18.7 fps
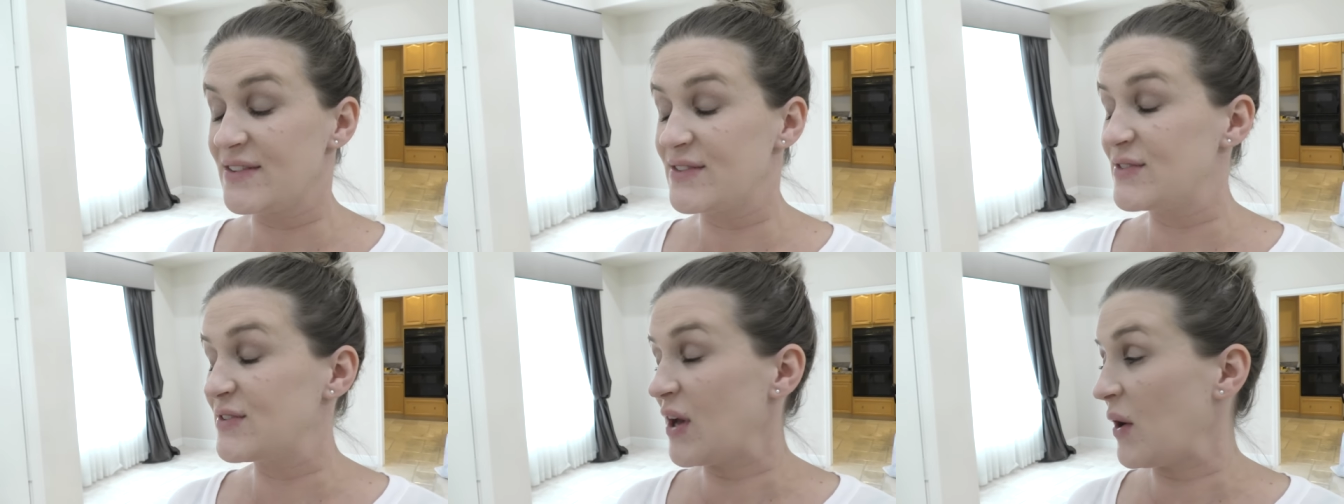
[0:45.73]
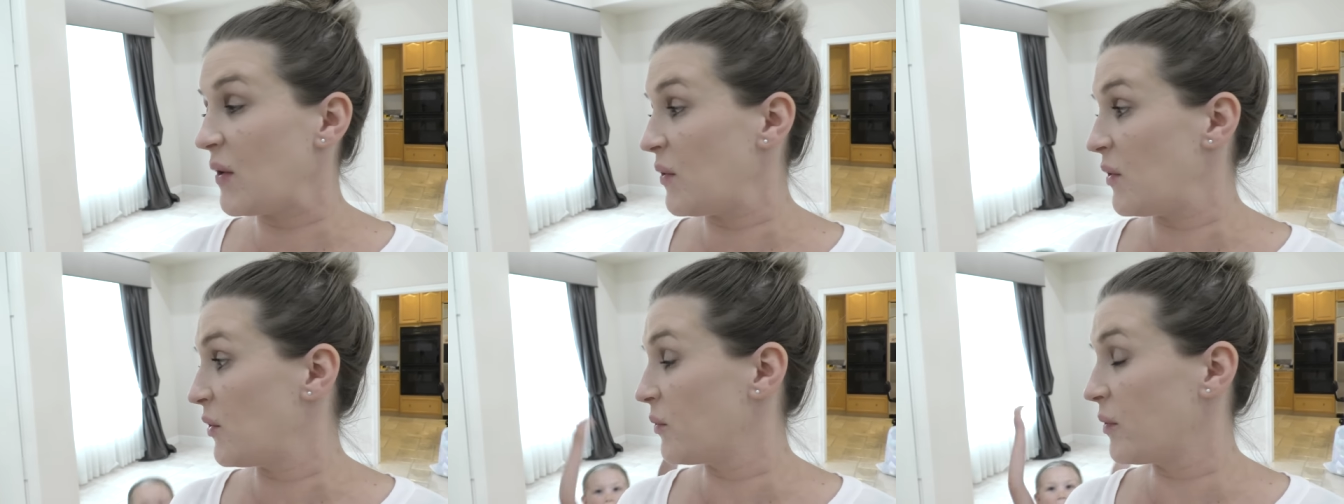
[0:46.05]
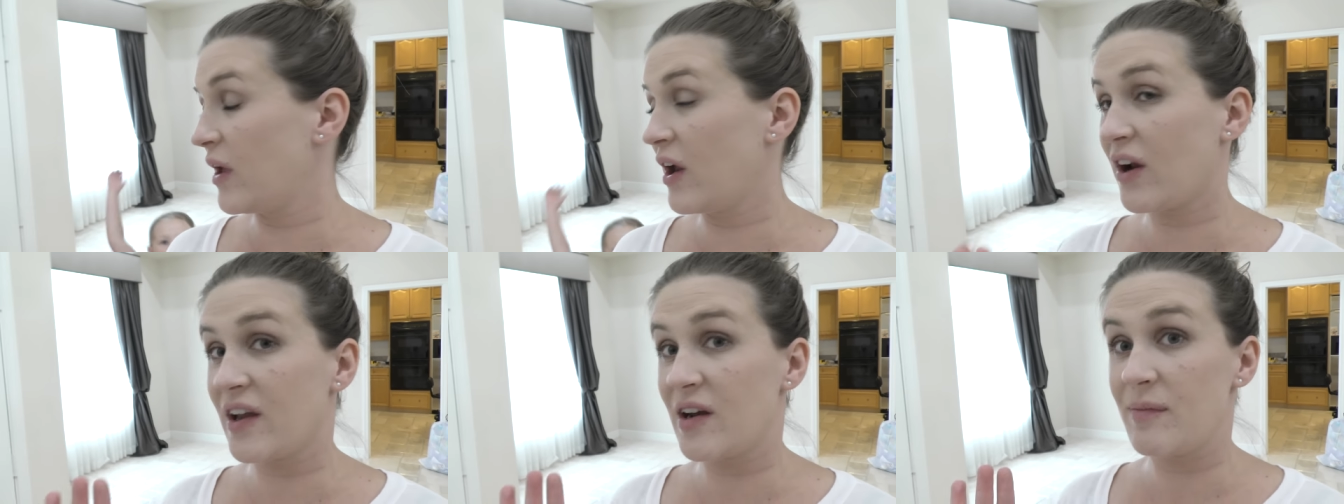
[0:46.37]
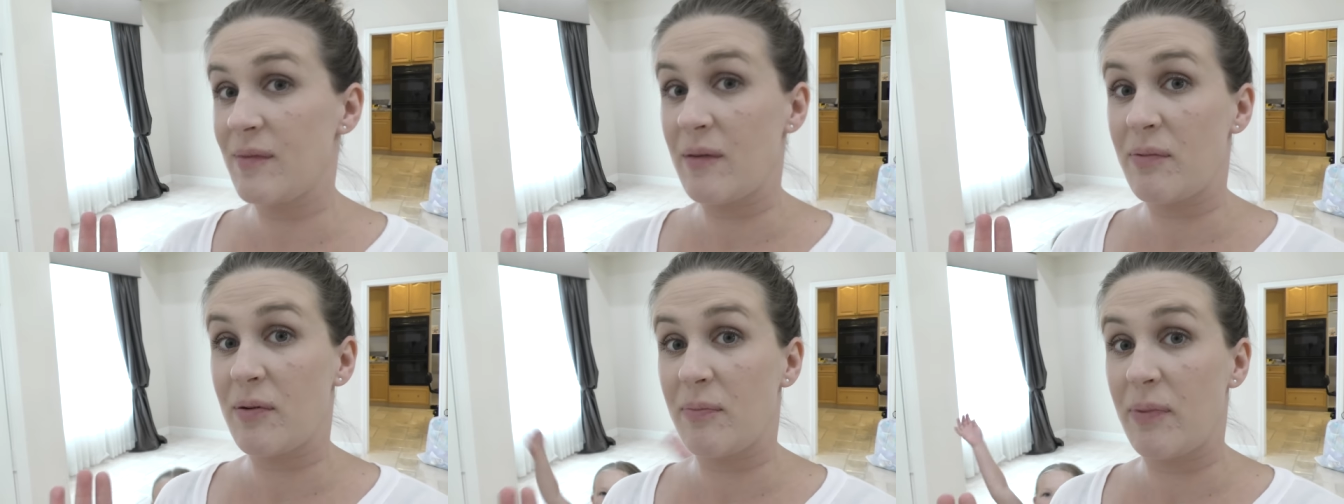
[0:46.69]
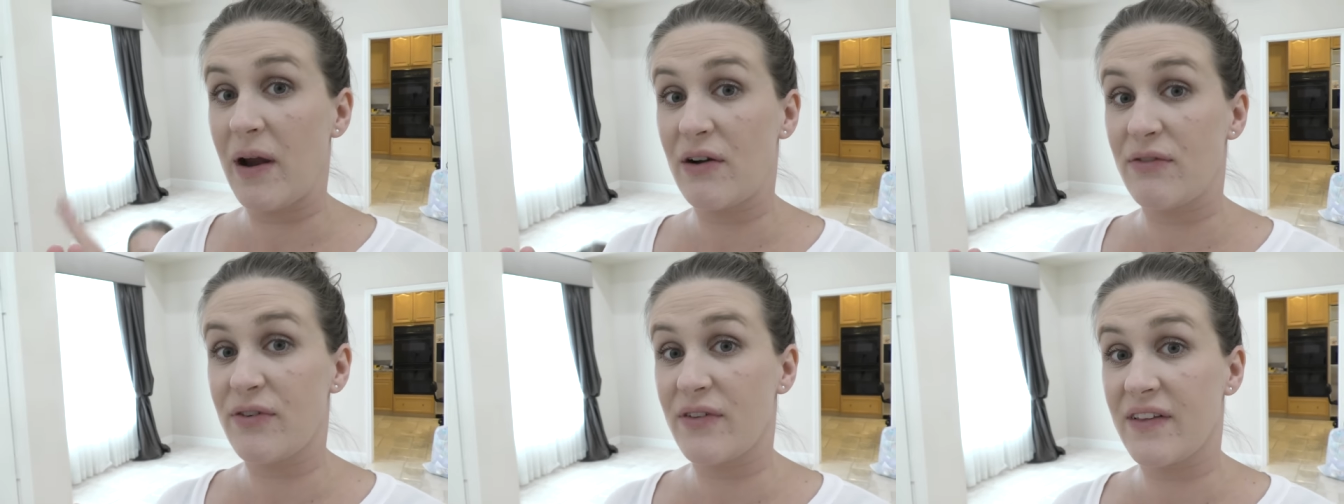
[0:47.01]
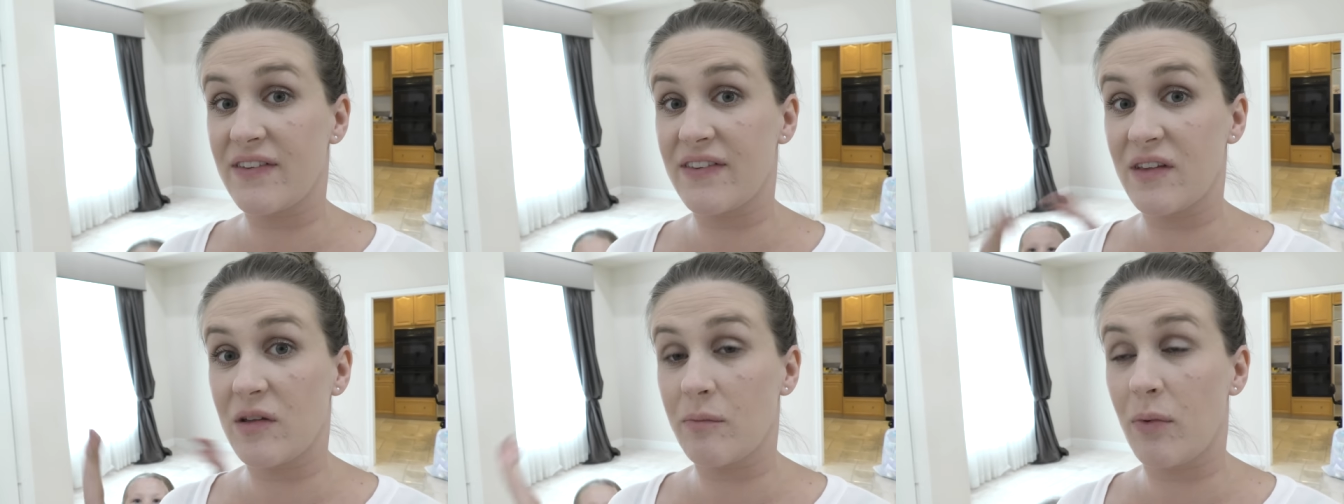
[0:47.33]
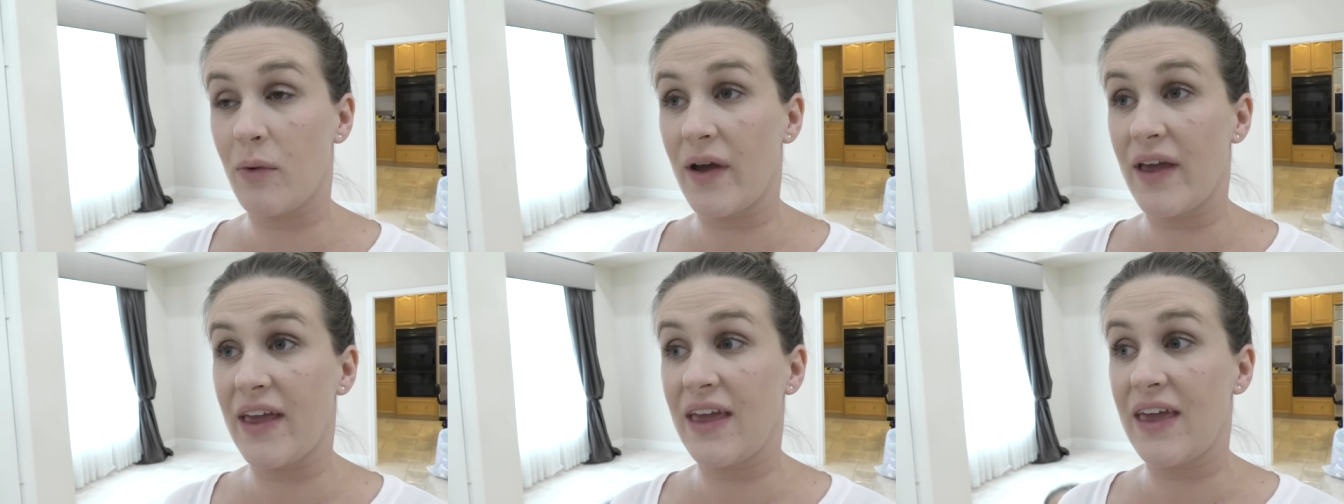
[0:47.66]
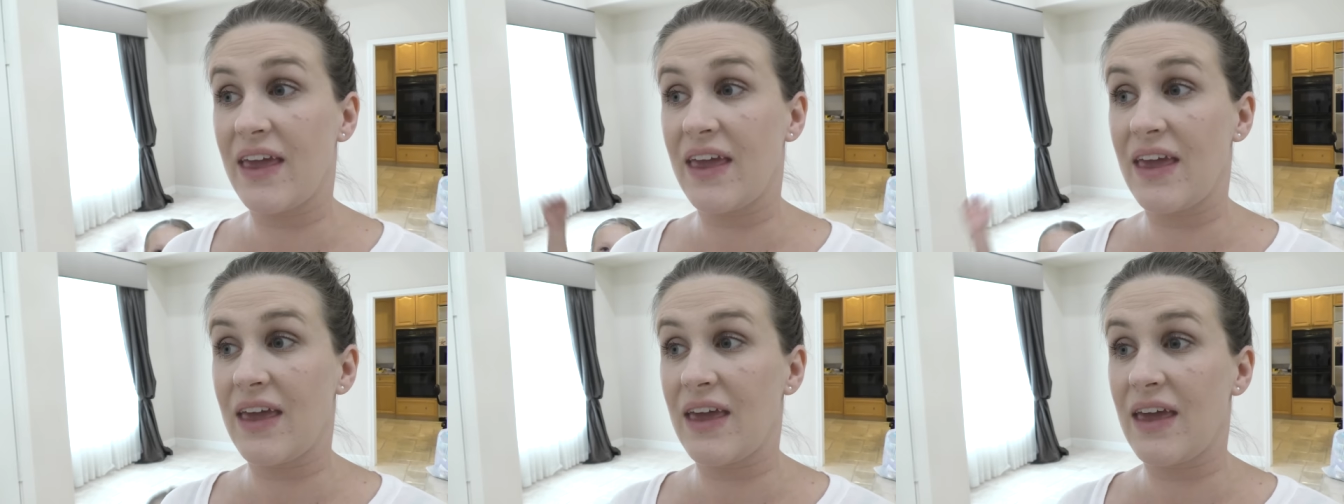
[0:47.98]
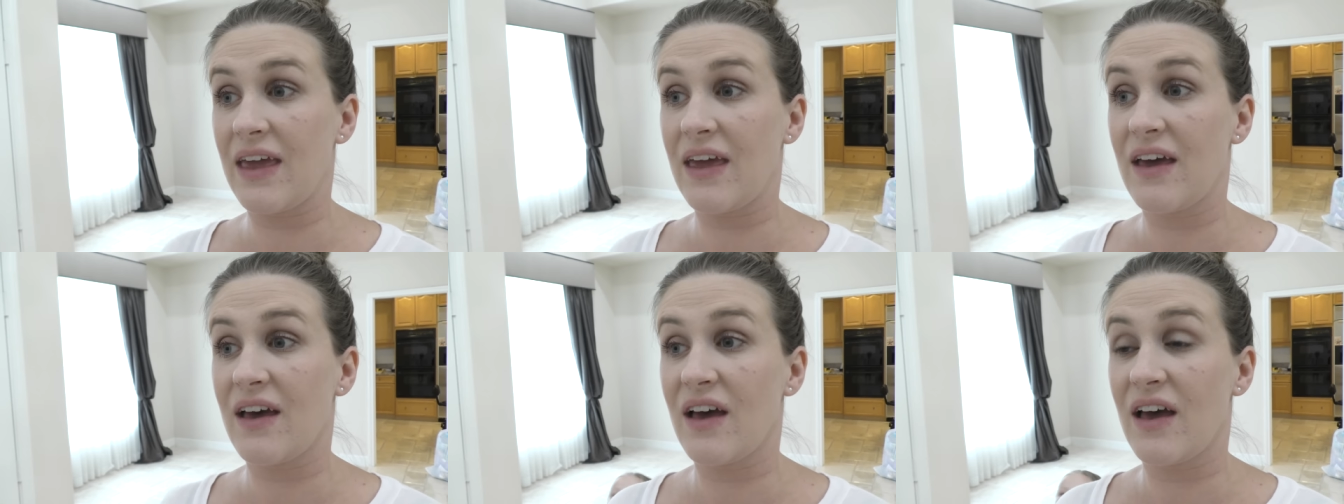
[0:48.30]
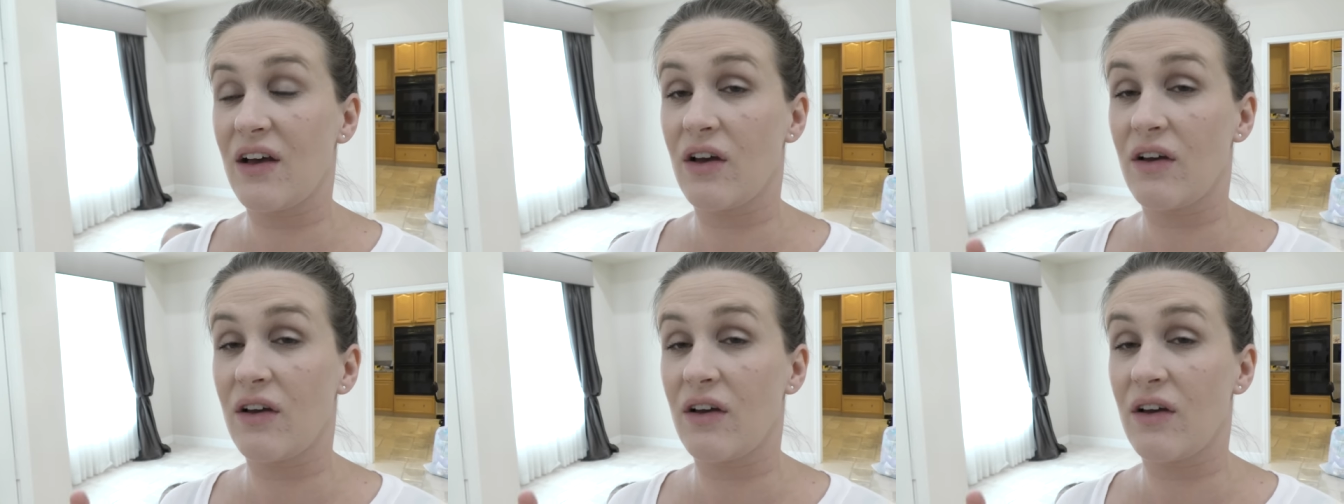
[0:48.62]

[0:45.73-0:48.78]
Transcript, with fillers: So we are gonna be prepared for this little boy. He